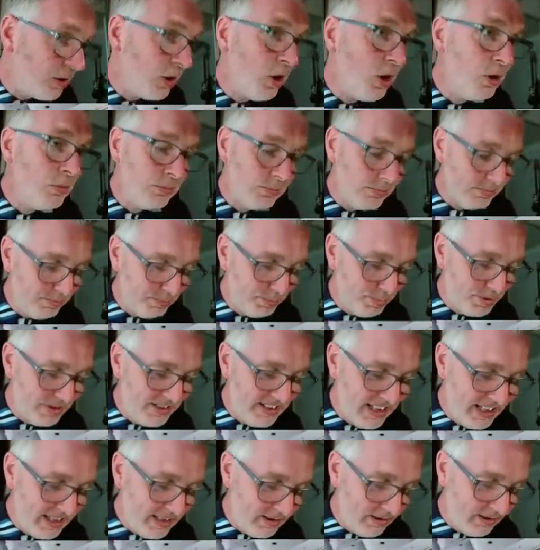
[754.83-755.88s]
don't
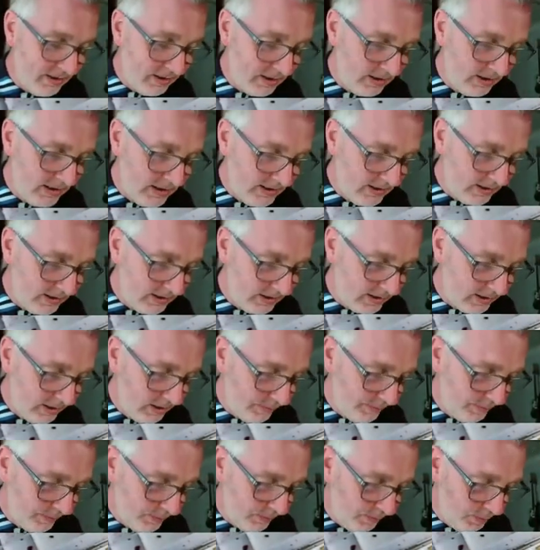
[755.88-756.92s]
particularly listen to
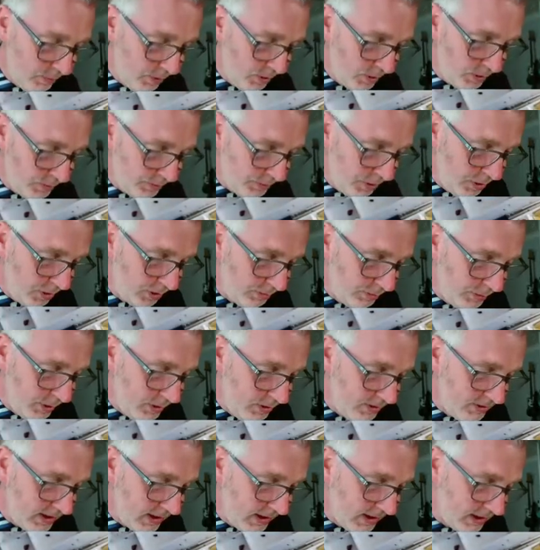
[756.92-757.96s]
much punk
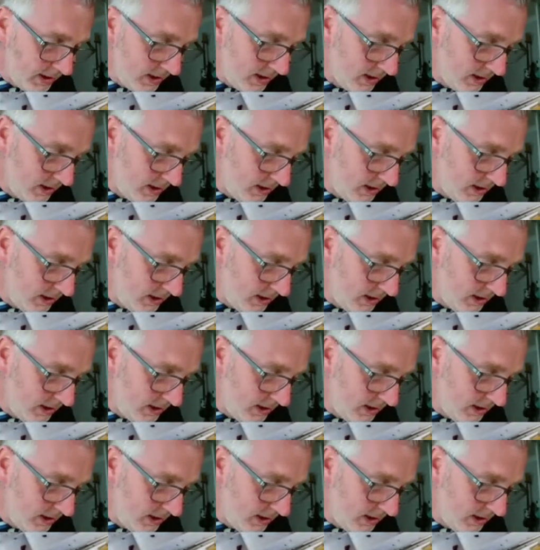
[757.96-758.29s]
music.